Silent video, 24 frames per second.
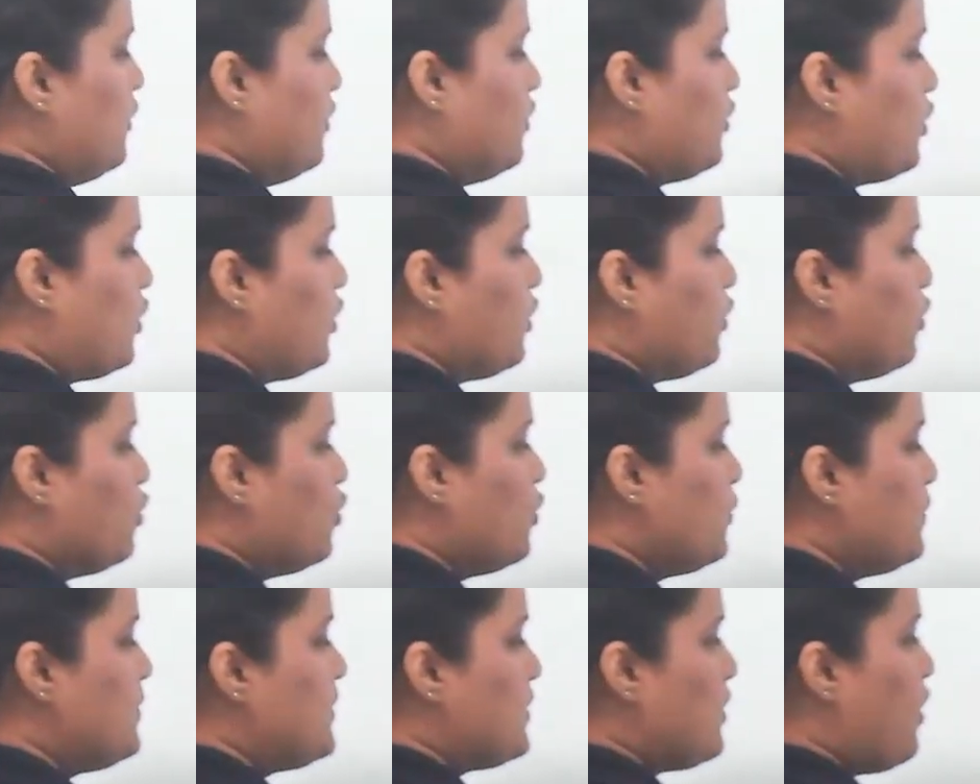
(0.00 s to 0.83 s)

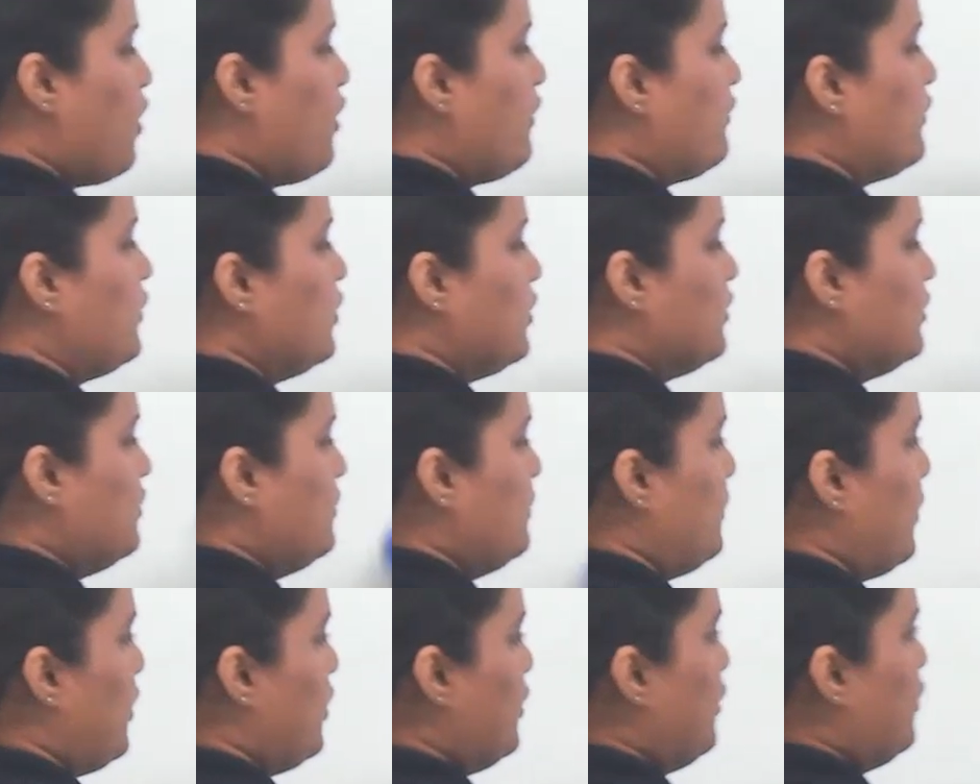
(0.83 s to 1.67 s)
cubes of the
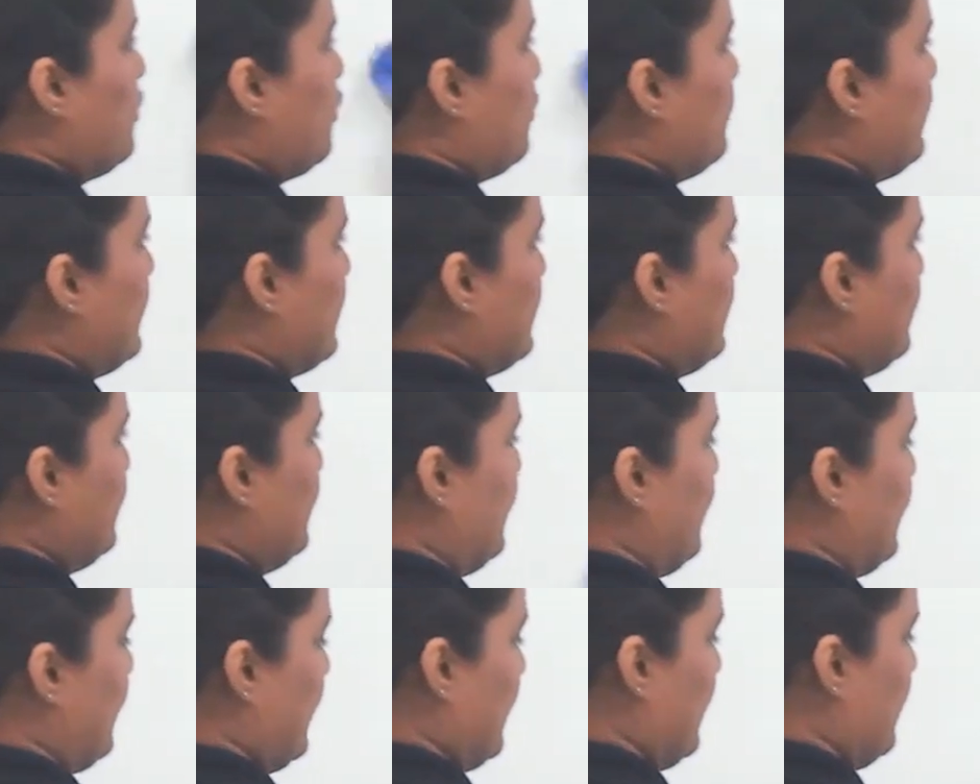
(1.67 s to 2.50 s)
polynomial.
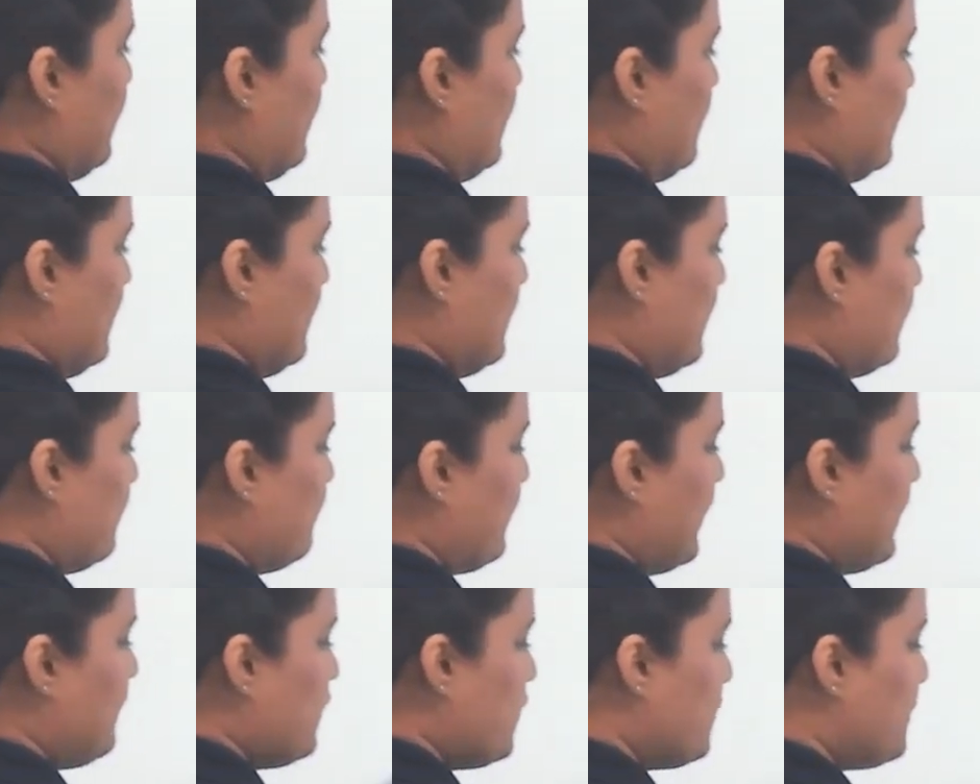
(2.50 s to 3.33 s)

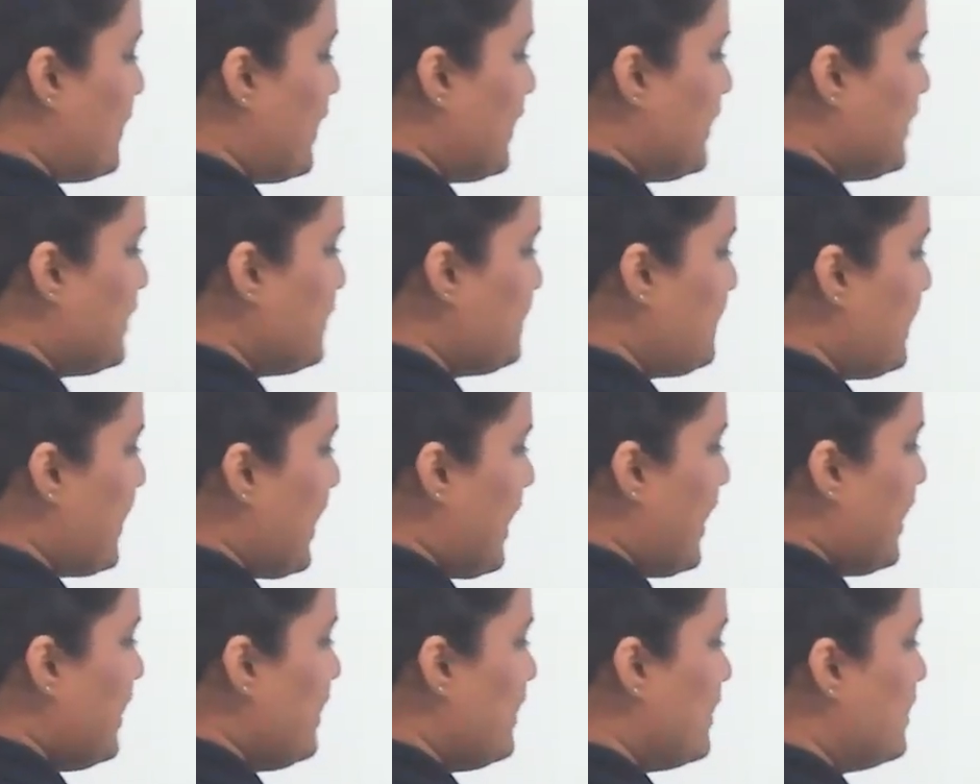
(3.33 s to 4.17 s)
When we
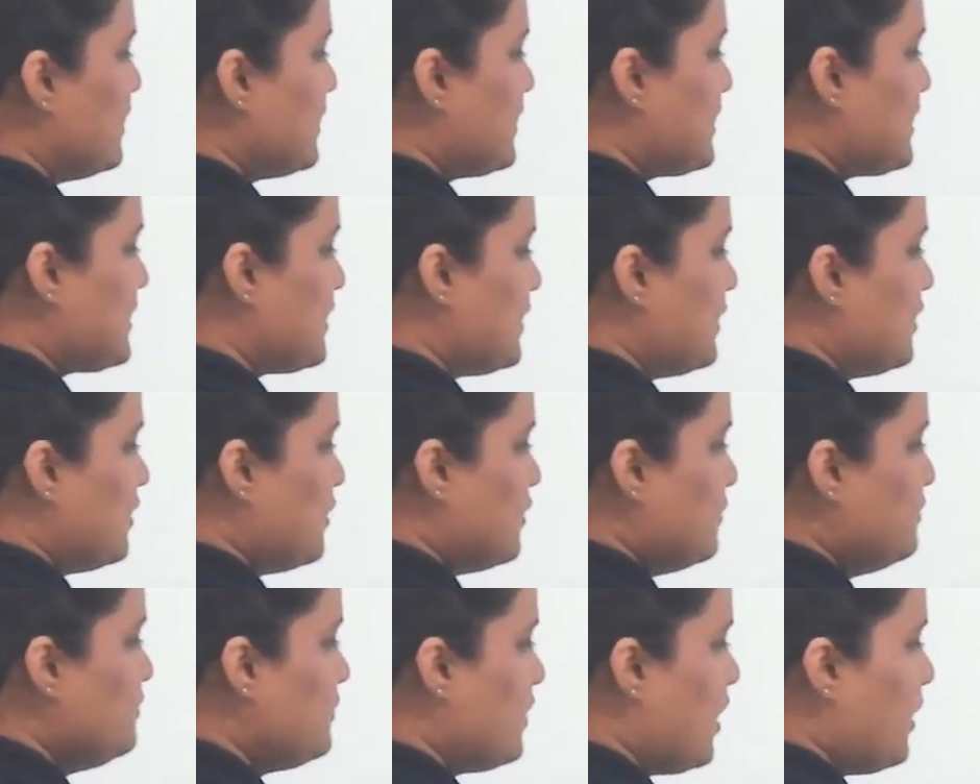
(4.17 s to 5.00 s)
multiply a
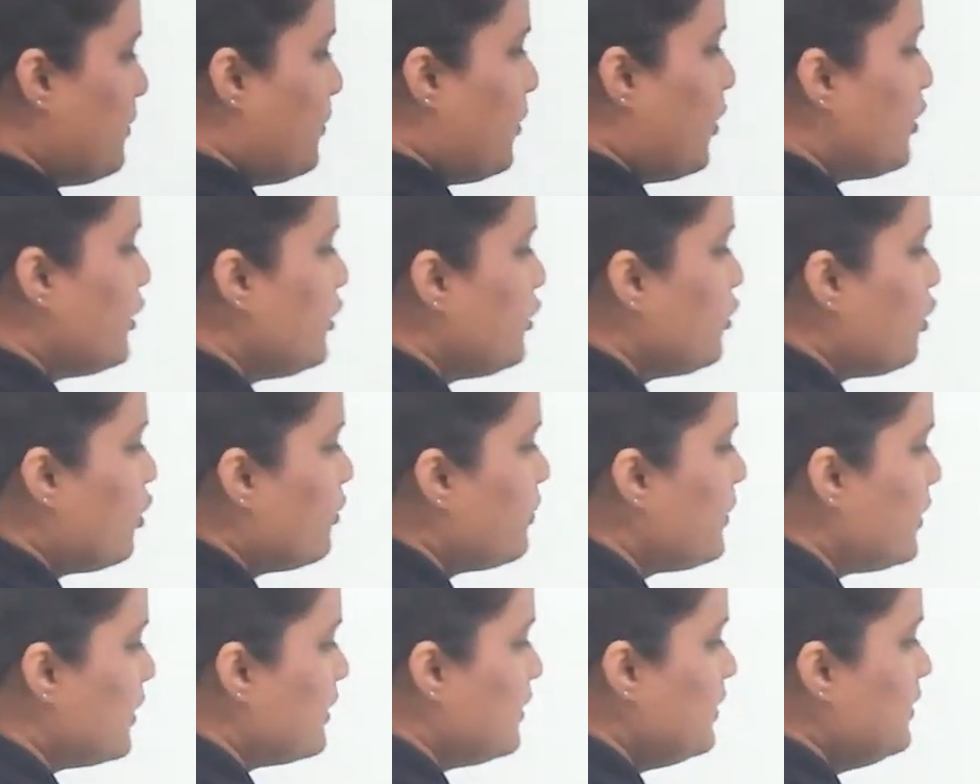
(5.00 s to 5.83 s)
term, a
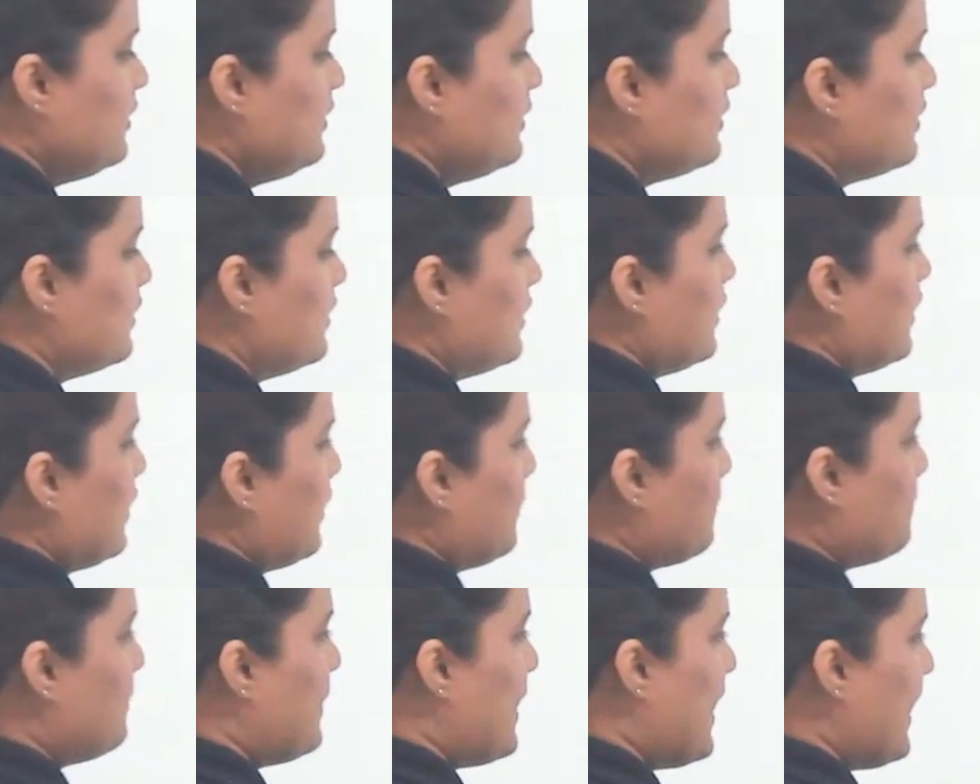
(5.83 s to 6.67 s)
polynomial,
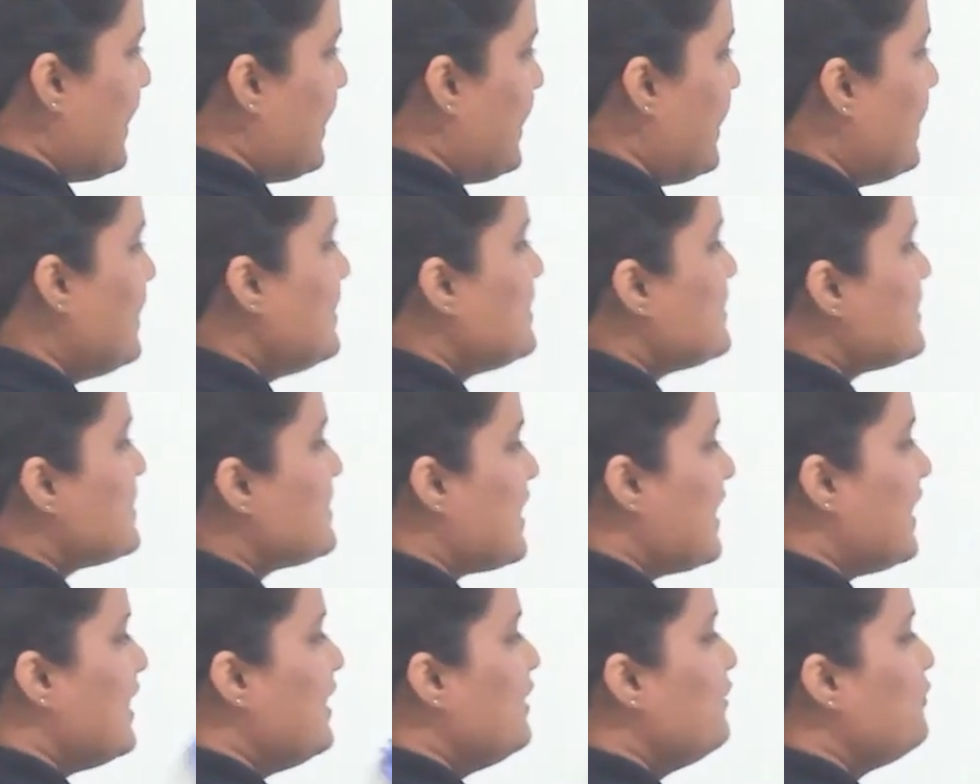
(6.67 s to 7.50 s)
by
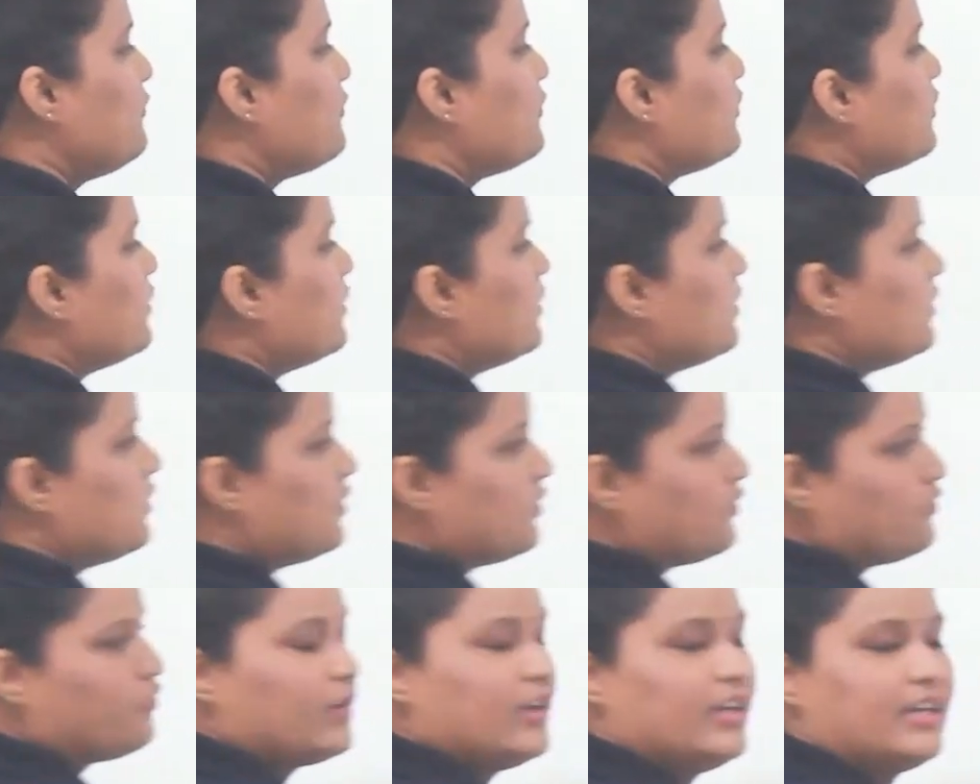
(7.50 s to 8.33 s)
itself
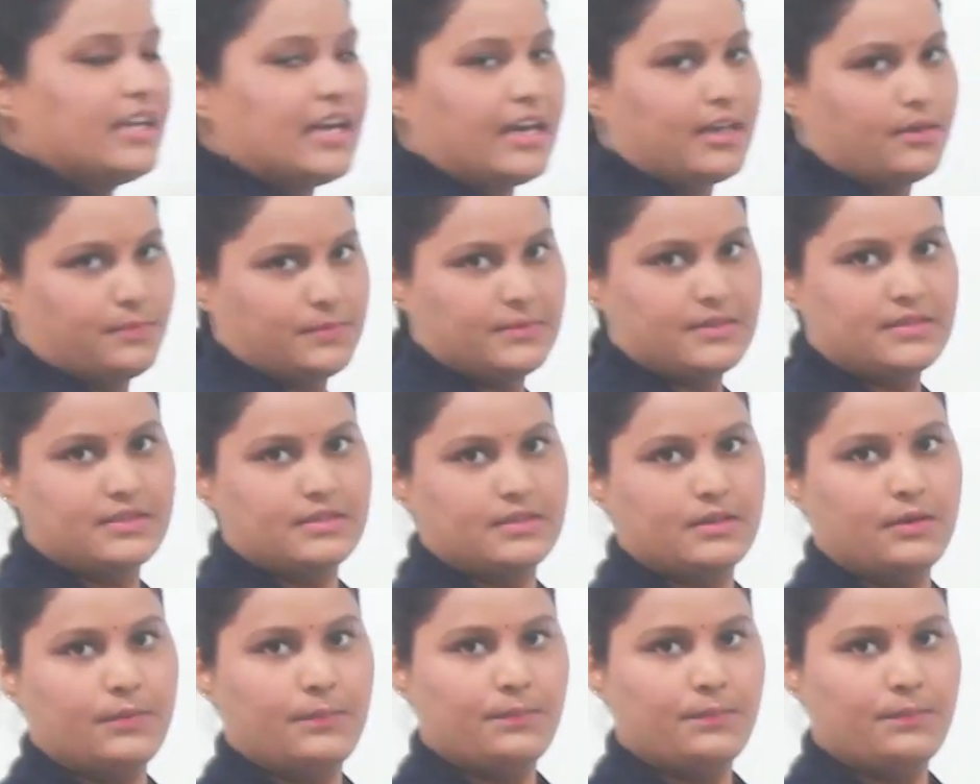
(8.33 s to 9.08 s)
3 times.